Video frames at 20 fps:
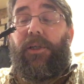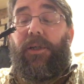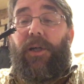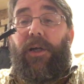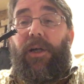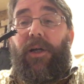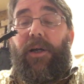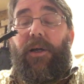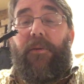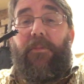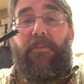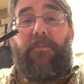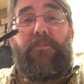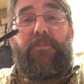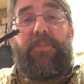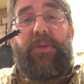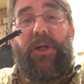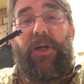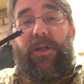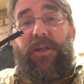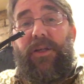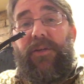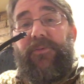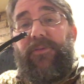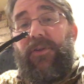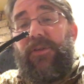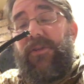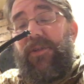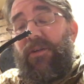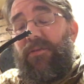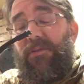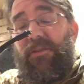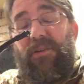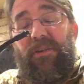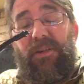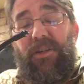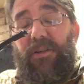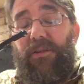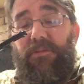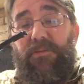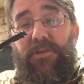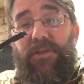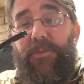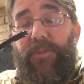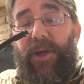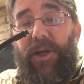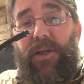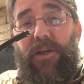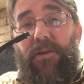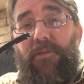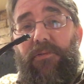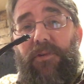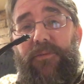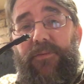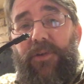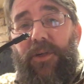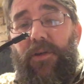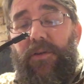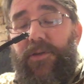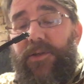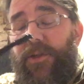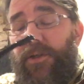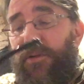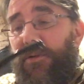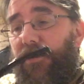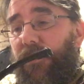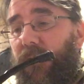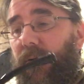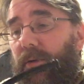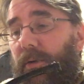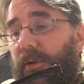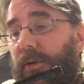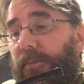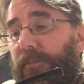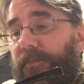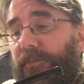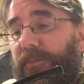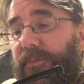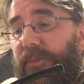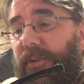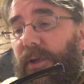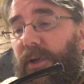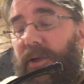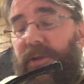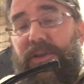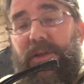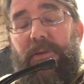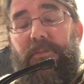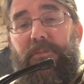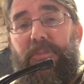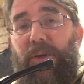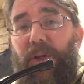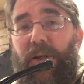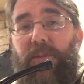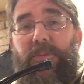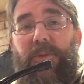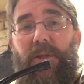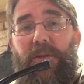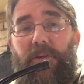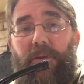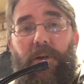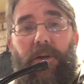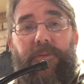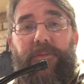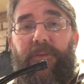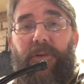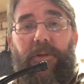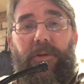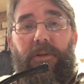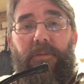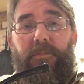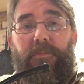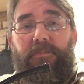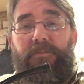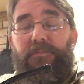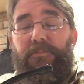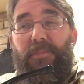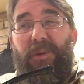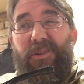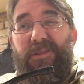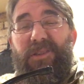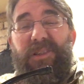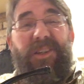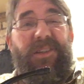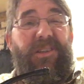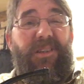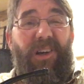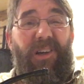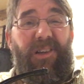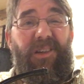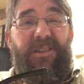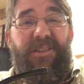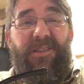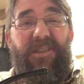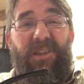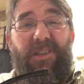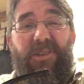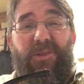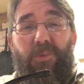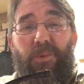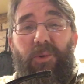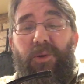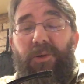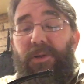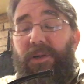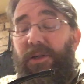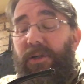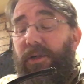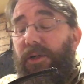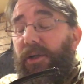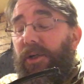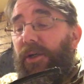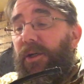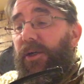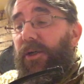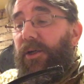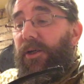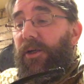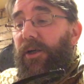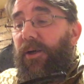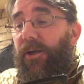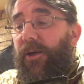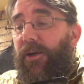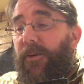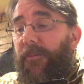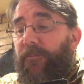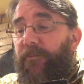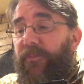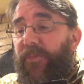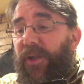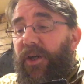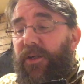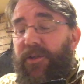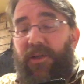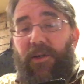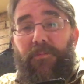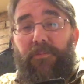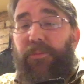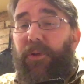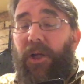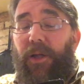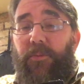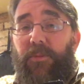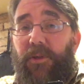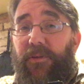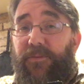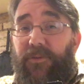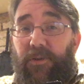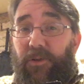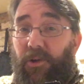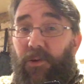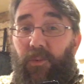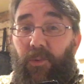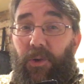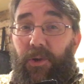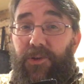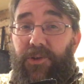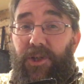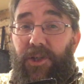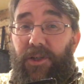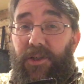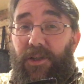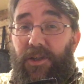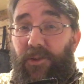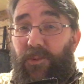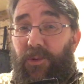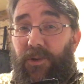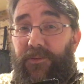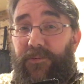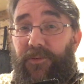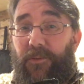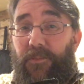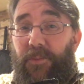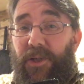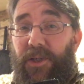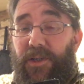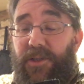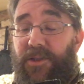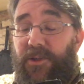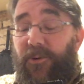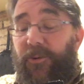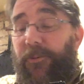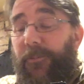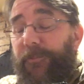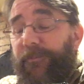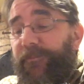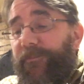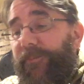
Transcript: Um, but if you don't like tobacco reviews, um, I don't blame you. I find them mostly dull as water. Um, I don't blame you for not watching another one from me at all.